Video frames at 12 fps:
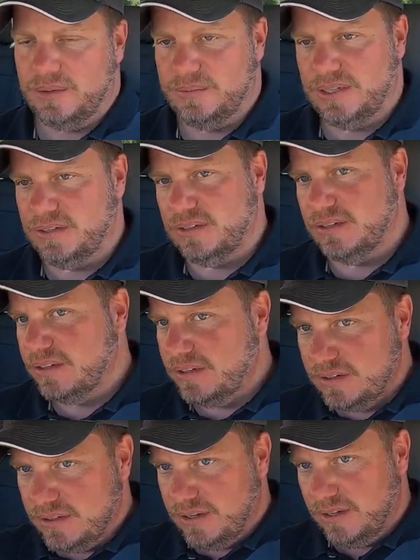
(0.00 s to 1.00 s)
I mean,
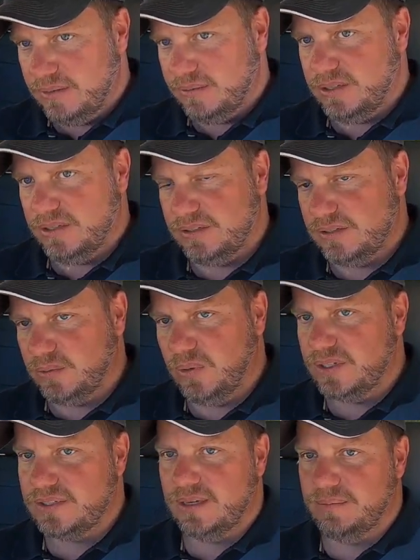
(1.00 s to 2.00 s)
it's
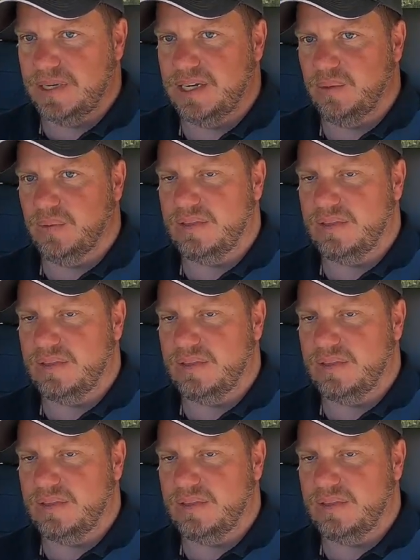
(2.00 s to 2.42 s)
what it's going to be.